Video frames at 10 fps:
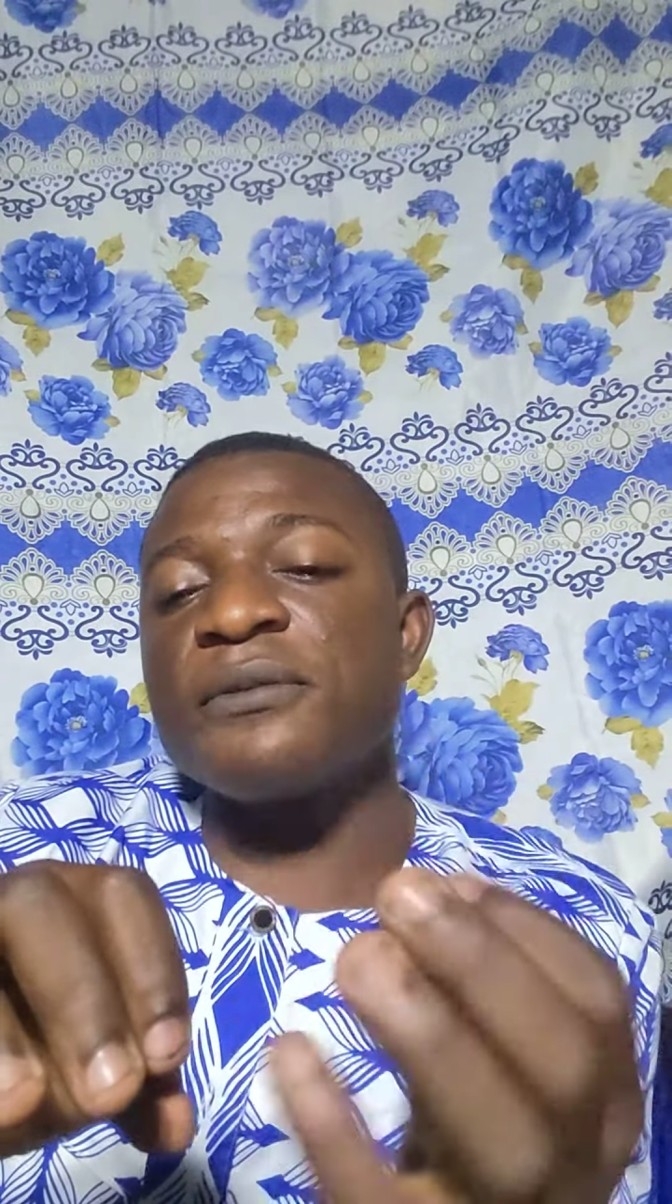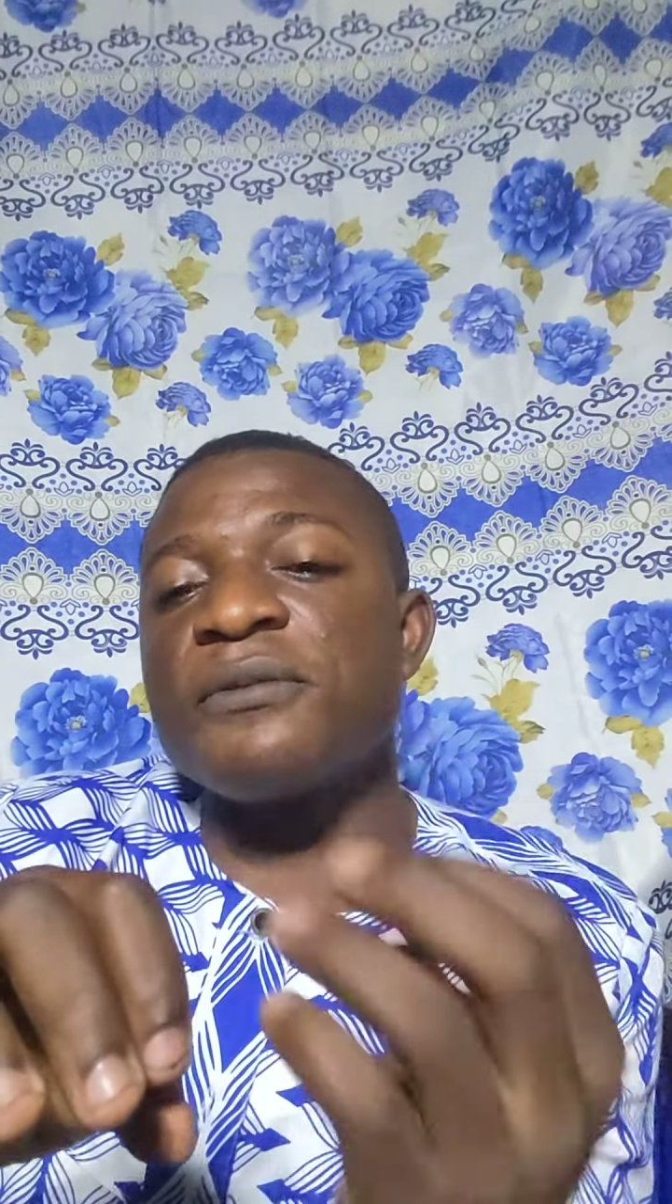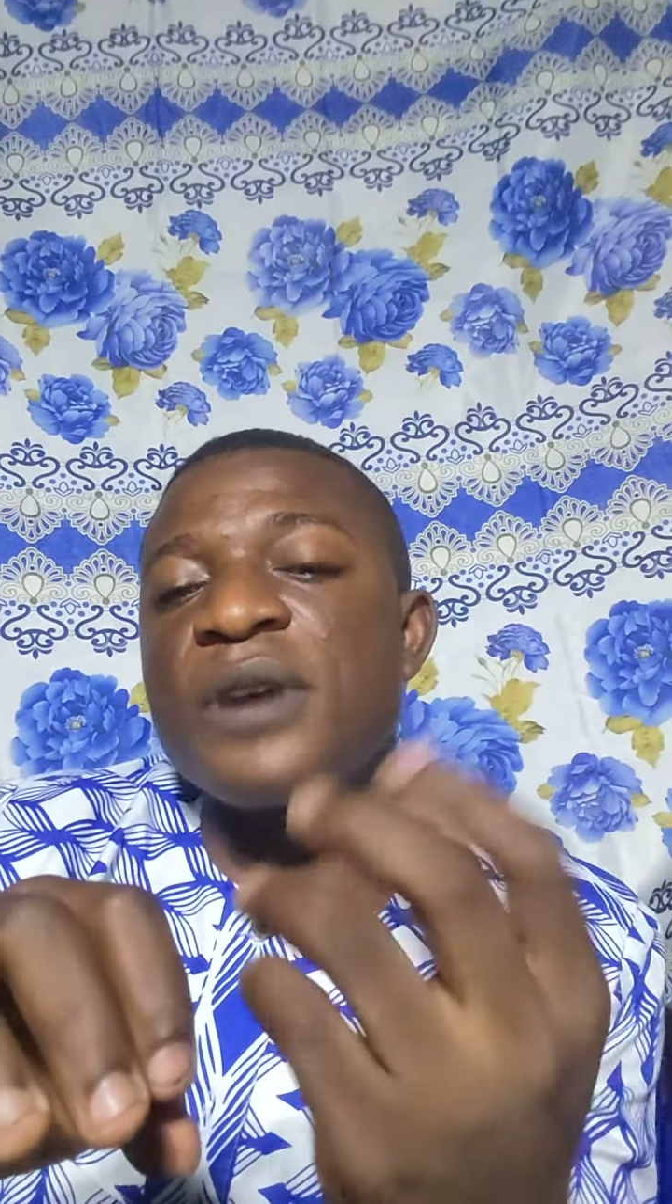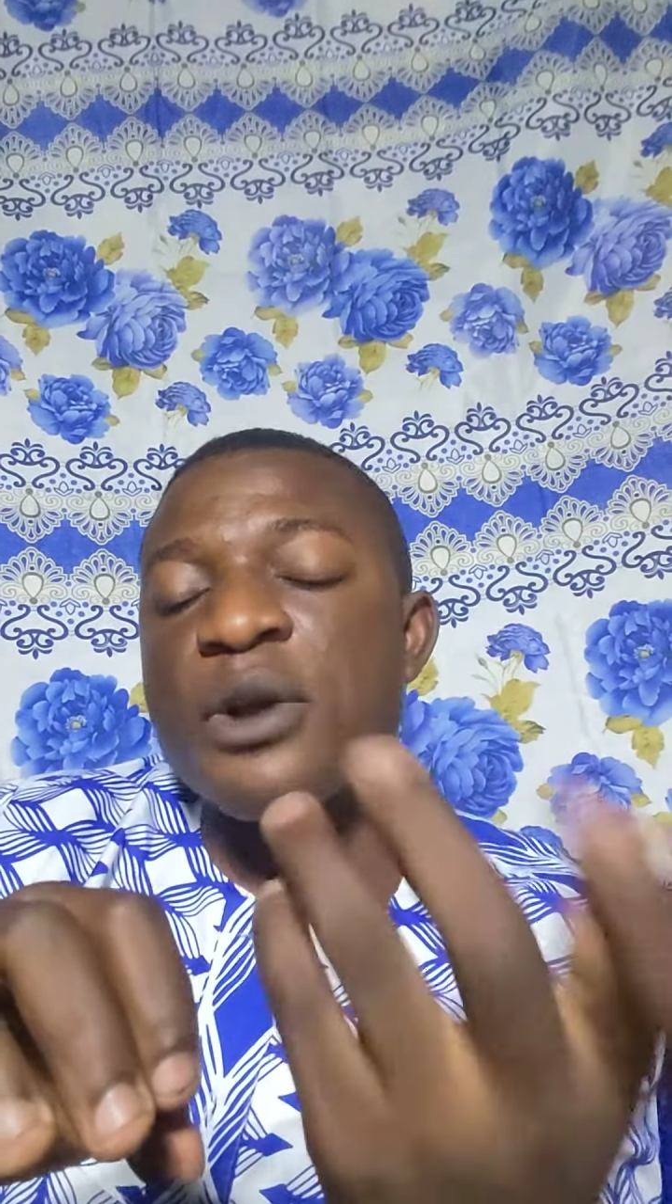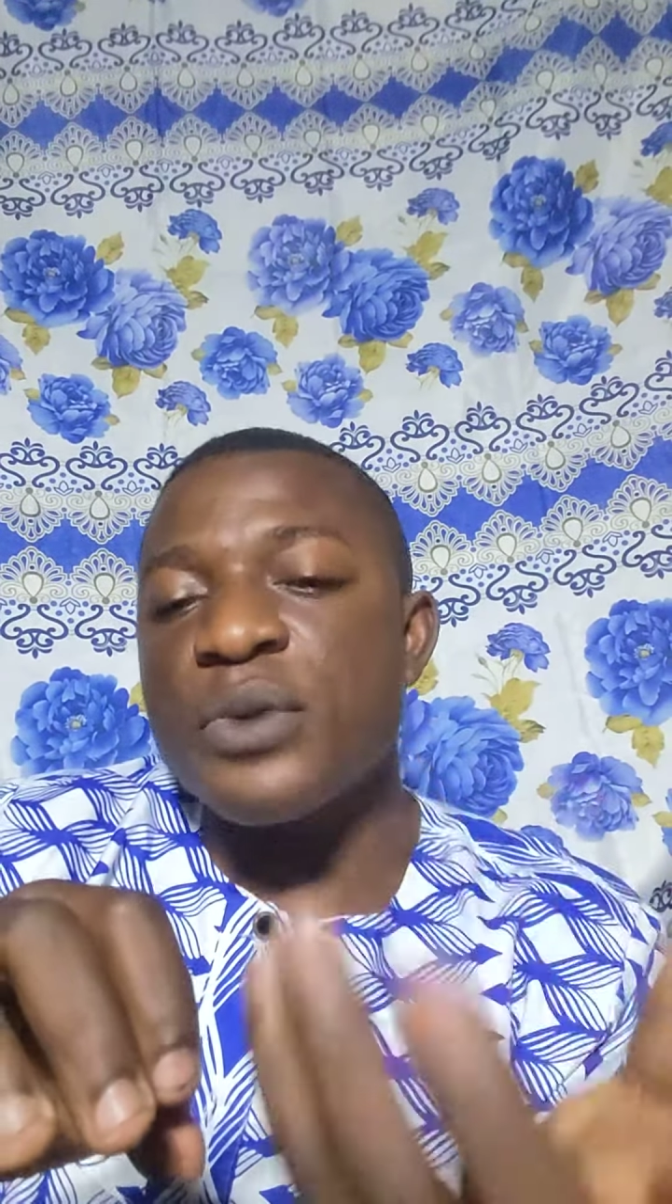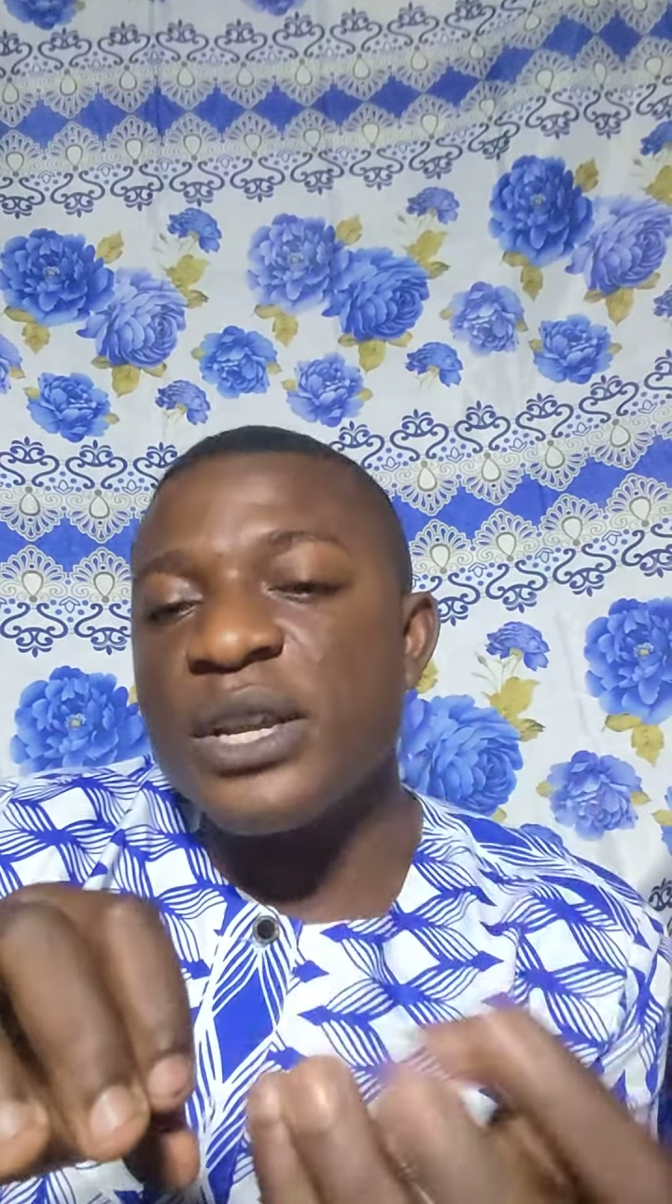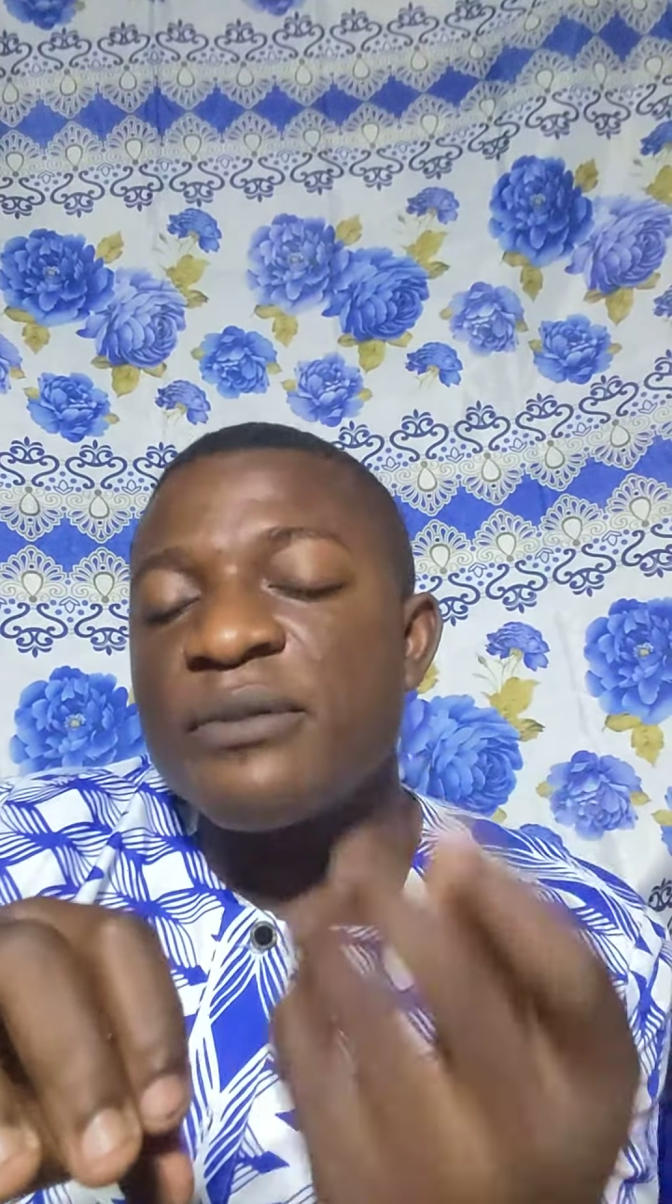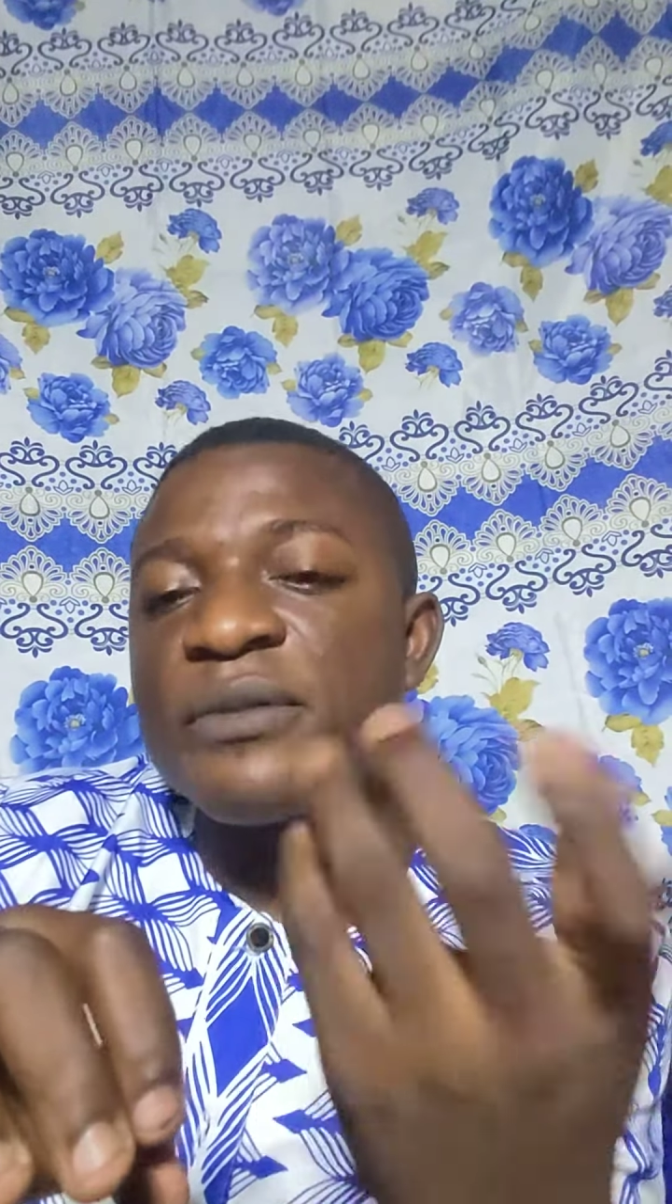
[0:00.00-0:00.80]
very,